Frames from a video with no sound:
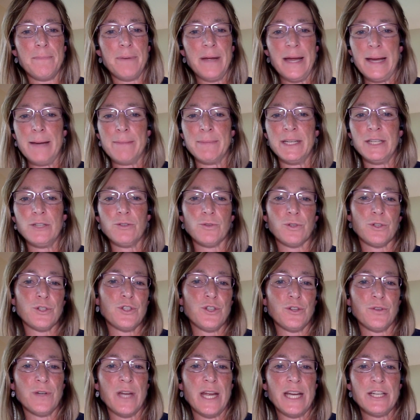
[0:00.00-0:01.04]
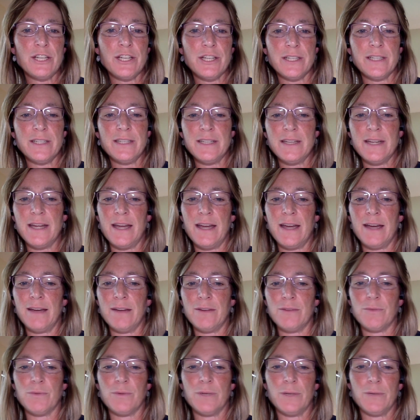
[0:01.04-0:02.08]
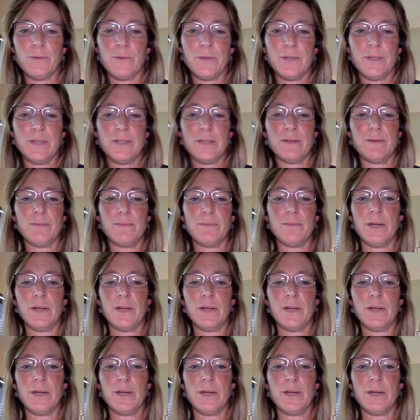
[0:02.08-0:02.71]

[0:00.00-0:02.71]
payment or donation, and we would